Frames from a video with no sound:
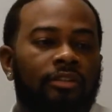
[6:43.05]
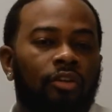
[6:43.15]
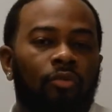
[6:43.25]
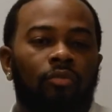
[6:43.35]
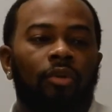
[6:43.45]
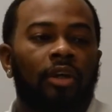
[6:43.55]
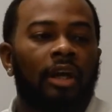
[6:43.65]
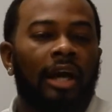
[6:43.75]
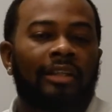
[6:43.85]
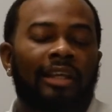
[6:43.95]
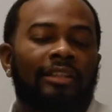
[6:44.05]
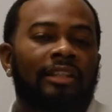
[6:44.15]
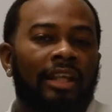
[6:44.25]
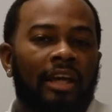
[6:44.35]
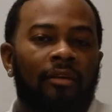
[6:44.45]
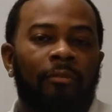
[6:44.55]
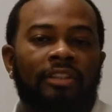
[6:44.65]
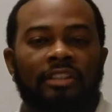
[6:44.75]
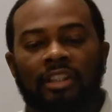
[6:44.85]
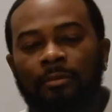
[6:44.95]
So I think there's a lot of
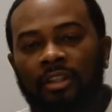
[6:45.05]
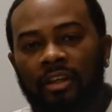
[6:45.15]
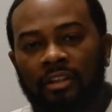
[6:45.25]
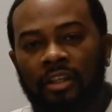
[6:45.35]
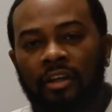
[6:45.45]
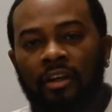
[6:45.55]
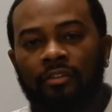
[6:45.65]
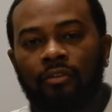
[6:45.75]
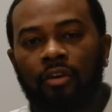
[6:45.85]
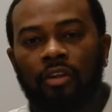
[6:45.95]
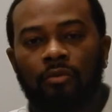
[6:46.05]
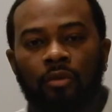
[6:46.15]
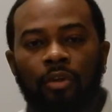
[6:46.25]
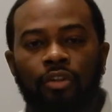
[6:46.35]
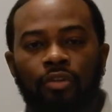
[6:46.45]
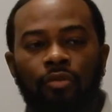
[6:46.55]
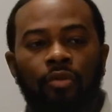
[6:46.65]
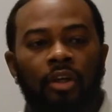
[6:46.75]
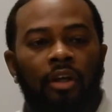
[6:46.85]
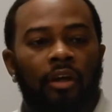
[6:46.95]
misconception out there as far as what we do
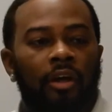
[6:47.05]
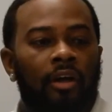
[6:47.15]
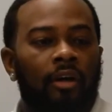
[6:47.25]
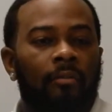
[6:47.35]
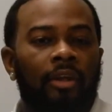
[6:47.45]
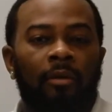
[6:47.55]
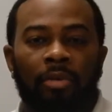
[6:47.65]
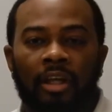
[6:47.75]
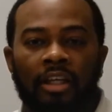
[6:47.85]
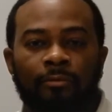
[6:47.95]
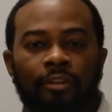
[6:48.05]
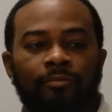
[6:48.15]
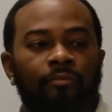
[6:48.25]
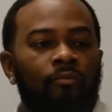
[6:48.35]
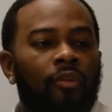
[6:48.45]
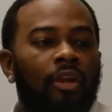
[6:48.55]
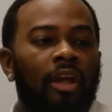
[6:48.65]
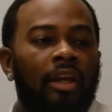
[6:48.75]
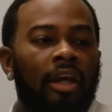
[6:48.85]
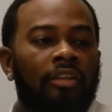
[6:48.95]
in plasma,
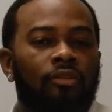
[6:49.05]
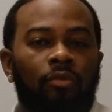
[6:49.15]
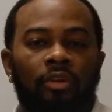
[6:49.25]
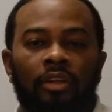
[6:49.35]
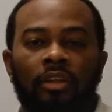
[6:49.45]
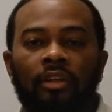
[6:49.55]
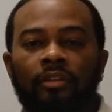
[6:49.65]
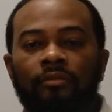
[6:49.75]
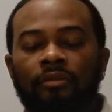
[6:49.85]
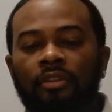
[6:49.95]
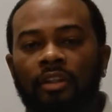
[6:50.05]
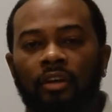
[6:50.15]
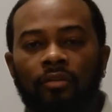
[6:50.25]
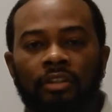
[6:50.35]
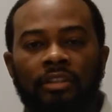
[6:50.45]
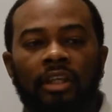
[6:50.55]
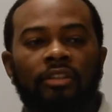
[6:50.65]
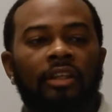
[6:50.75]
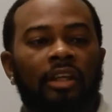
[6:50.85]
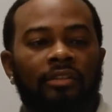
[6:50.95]
and I just wanted to, just let
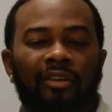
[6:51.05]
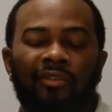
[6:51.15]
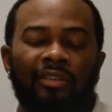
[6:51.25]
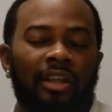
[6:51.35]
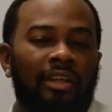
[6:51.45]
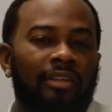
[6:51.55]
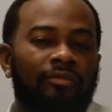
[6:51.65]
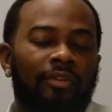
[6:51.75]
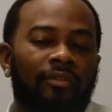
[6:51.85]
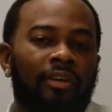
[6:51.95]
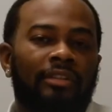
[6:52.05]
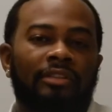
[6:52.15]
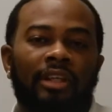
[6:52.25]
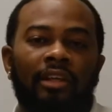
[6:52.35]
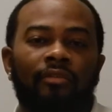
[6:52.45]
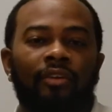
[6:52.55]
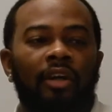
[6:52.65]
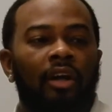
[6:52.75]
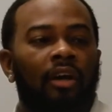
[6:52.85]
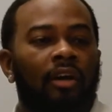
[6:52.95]
you guys know everything is very, very safe.
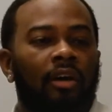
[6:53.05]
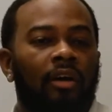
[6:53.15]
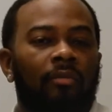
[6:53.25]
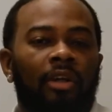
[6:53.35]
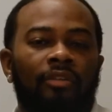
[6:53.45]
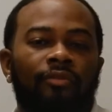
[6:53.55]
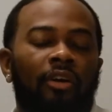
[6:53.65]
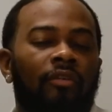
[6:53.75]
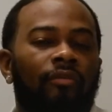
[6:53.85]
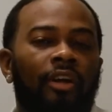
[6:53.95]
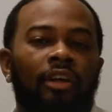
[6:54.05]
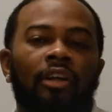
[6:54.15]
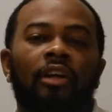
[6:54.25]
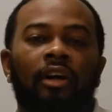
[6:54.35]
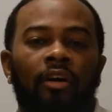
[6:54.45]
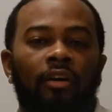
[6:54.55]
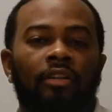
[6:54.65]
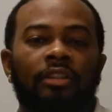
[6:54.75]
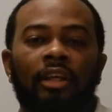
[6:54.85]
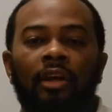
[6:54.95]
It's for a very good
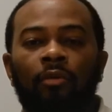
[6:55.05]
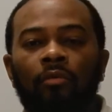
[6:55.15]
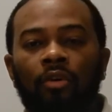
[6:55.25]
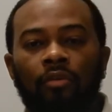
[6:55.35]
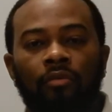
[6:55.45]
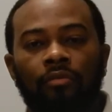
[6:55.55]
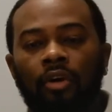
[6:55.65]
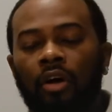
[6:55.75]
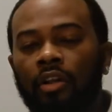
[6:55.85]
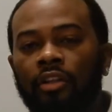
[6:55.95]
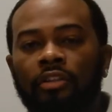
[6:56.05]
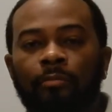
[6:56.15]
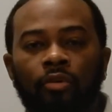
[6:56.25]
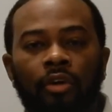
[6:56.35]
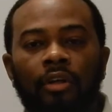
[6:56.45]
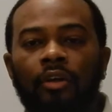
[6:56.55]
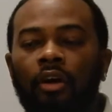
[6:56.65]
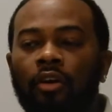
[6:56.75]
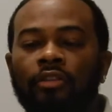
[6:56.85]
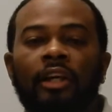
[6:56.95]
cause, and we want all of your support
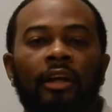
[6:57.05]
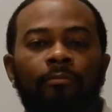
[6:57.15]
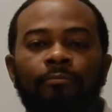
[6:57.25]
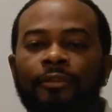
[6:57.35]
all the time.